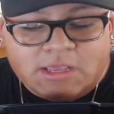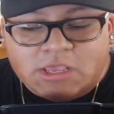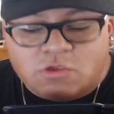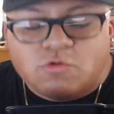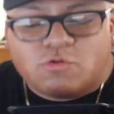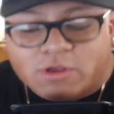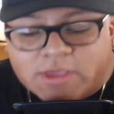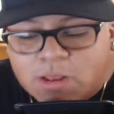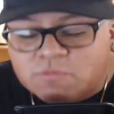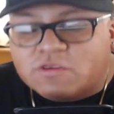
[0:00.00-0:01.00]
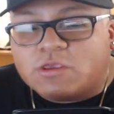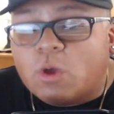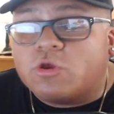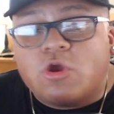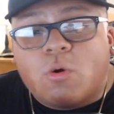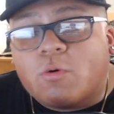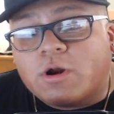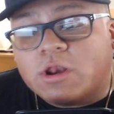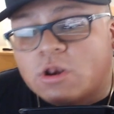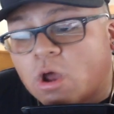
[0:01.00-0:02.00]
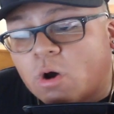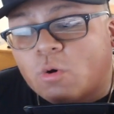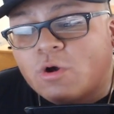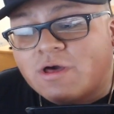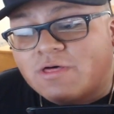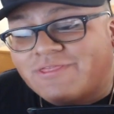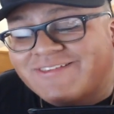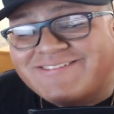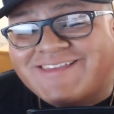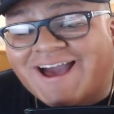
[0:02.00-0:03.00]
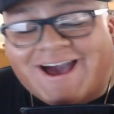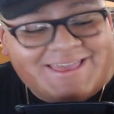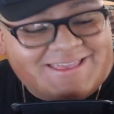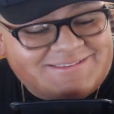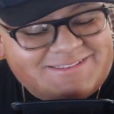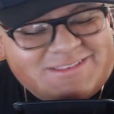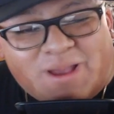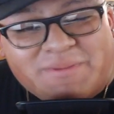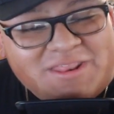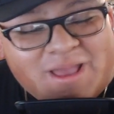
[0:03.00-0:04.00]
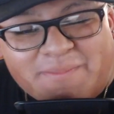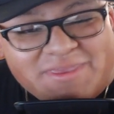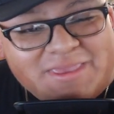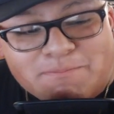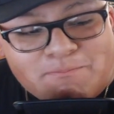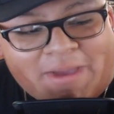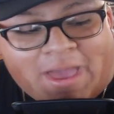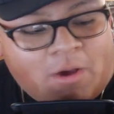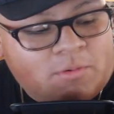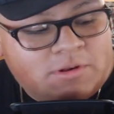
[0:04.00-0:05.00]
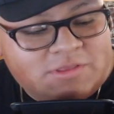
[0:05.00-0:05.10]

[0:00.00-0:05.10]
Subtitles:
and you look at him, it's like, yo, you already know this guy is WWE bound.